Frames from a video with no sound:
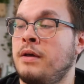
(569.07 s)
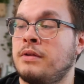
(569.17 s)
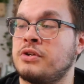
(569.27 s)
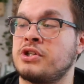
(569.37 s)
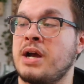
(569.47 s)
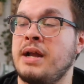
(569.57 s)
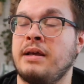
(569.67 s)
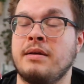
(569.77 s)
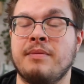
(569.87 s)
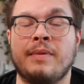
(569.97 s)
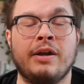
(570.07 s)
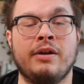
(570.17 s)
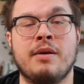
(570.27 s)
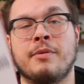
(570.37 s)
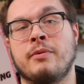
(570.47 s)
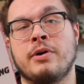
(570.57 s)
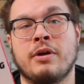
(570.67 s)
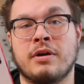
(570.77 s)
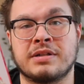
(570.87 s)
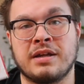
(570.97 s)
The Shining, my number one
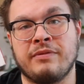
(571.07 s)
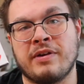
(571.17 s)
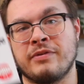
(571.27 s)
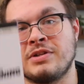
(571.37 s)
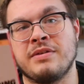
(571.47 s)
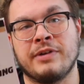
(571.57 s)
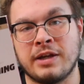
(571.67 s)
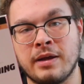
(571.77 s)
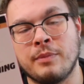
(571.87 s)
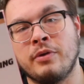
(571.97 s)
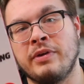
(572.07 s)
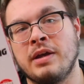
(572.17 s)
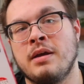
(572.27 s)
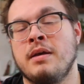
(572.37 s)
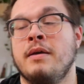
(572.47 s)
all-time favorite Stephen King movie.